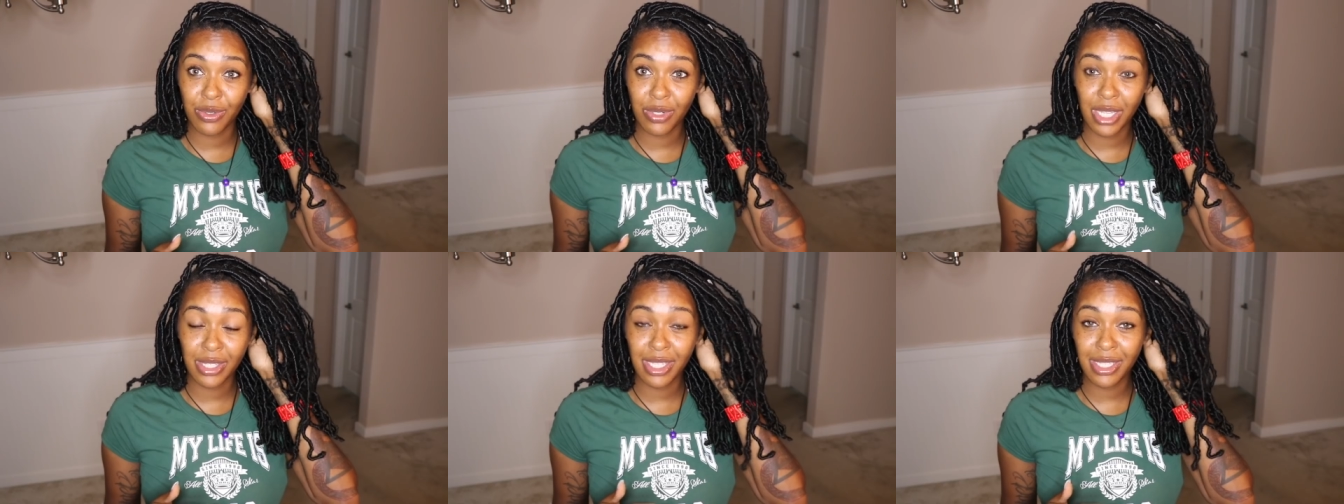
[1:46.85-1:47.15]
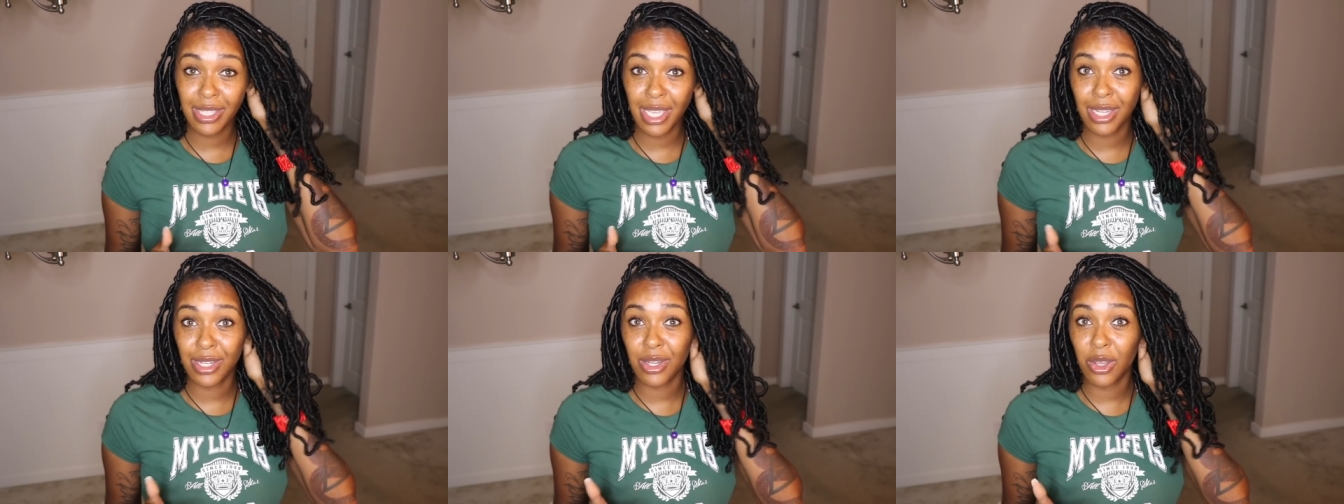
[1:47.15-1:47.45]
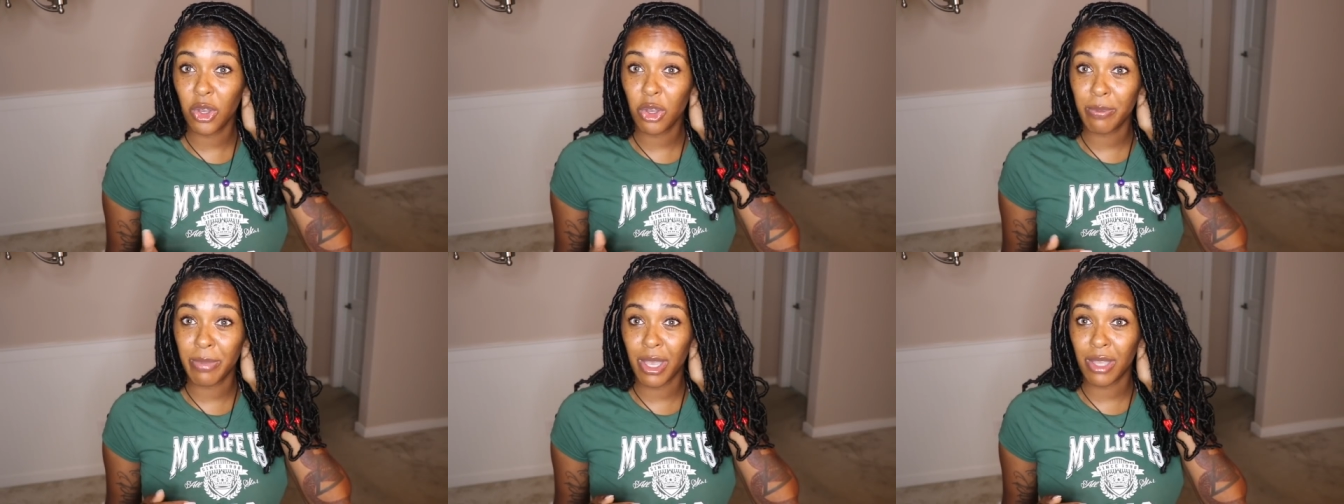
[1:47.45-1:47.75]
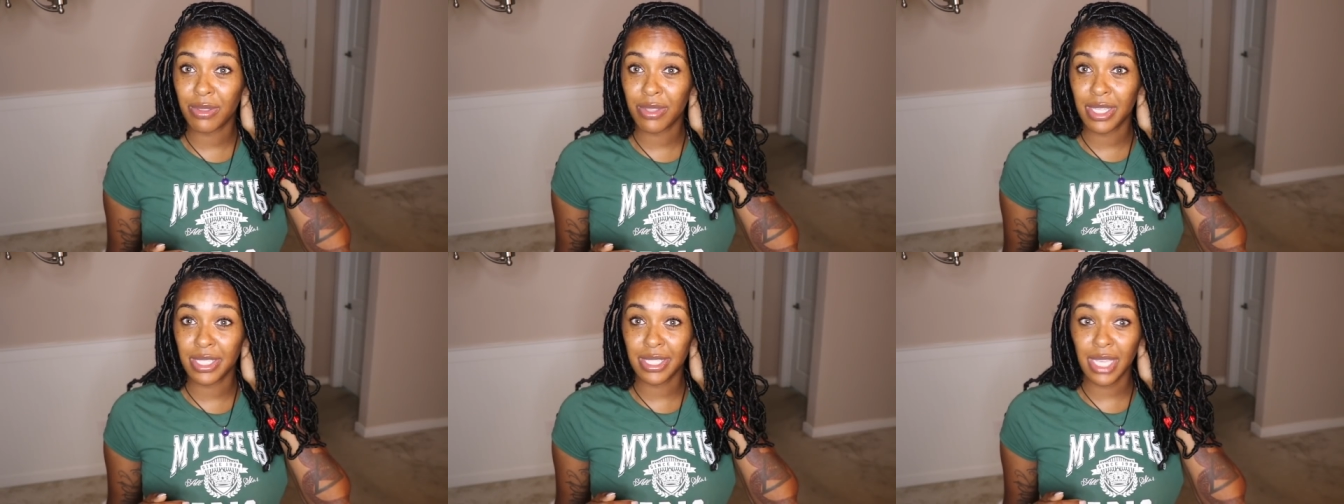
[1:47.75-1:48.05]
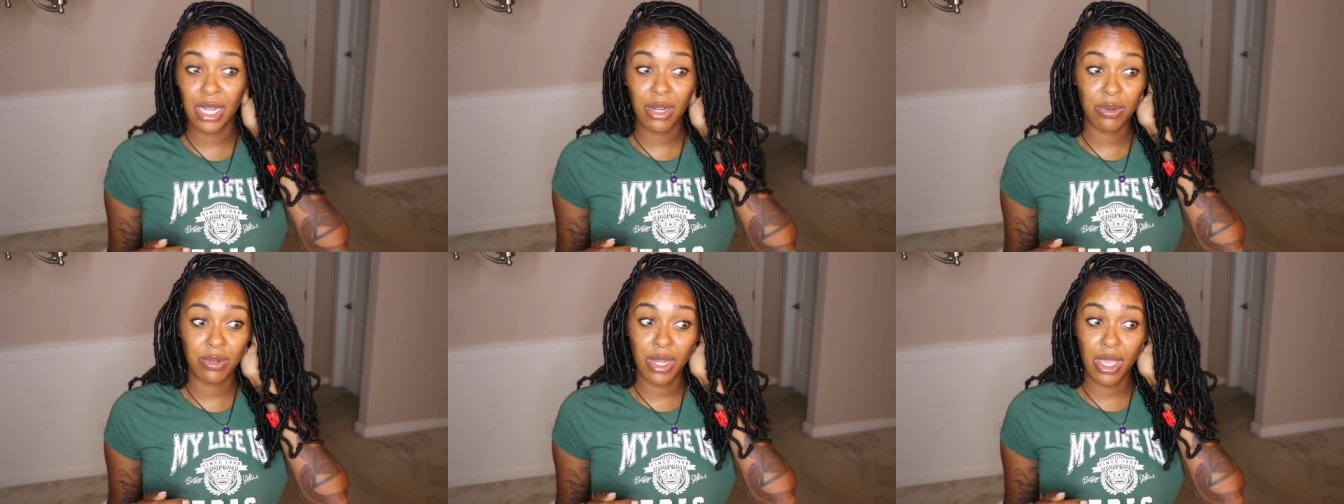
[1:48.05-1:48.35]
and I think they know about this.
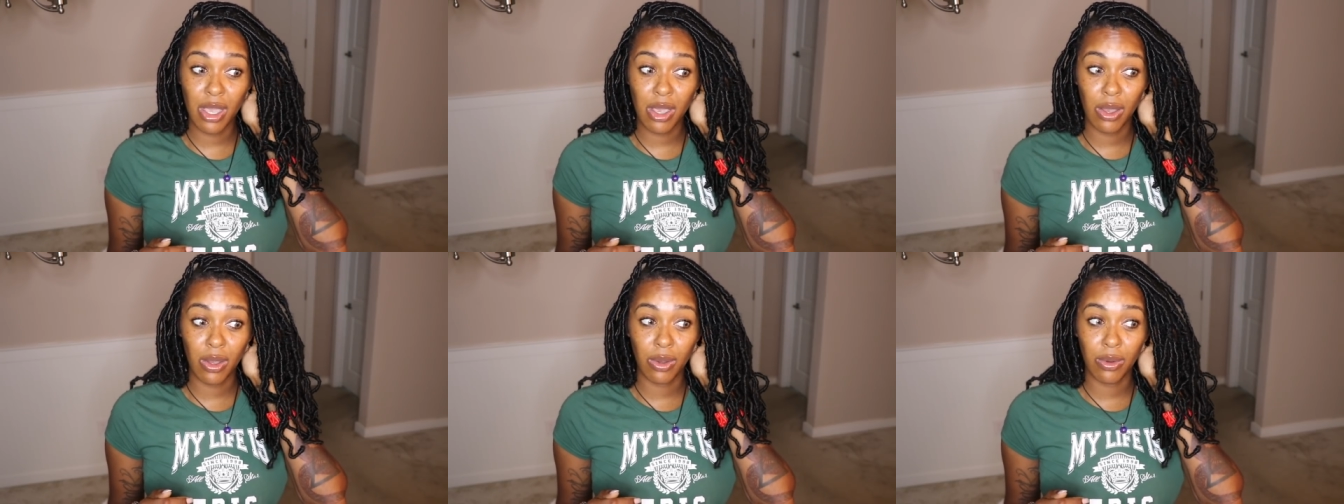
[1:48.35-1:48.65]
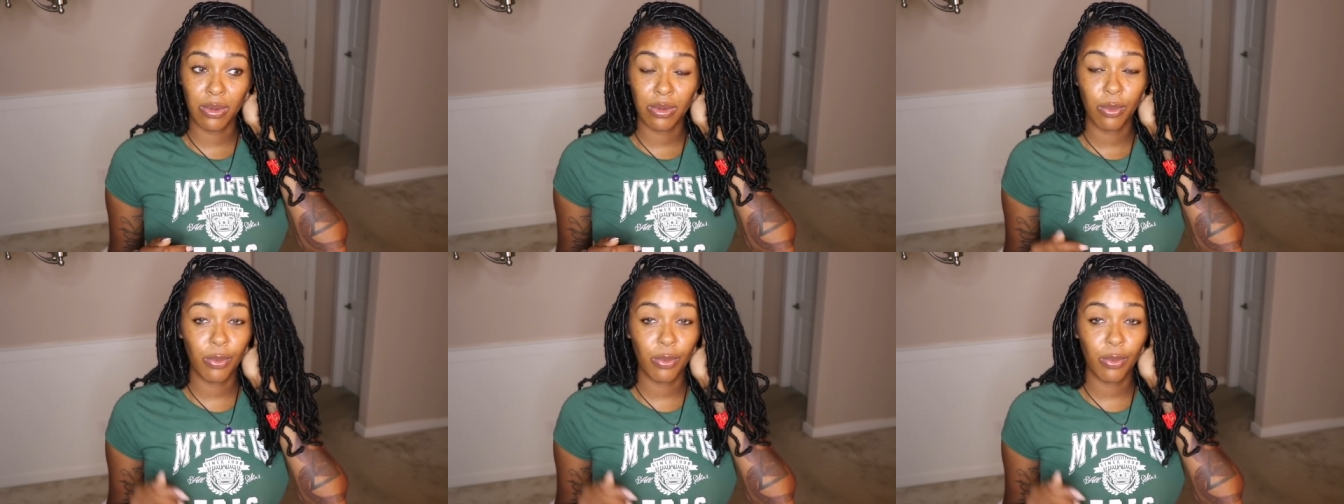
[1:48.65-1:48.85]
I don't know.